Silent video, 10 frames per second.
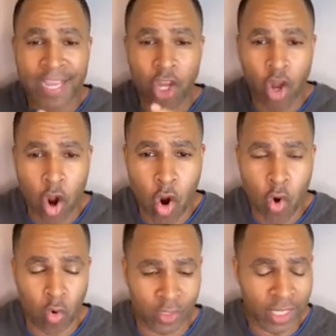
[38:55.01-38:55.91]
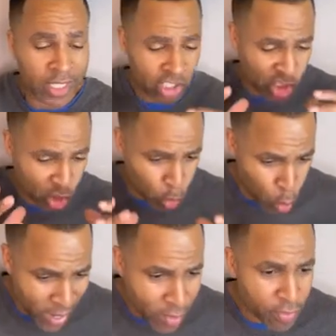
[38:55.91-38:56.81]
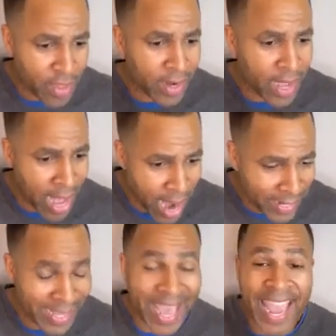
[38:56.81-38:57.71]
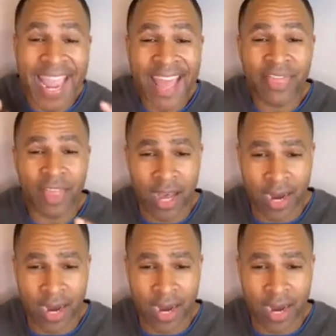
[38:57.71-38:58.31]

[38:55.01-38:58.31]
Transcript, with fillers: sweeter than honey and the honeycomb.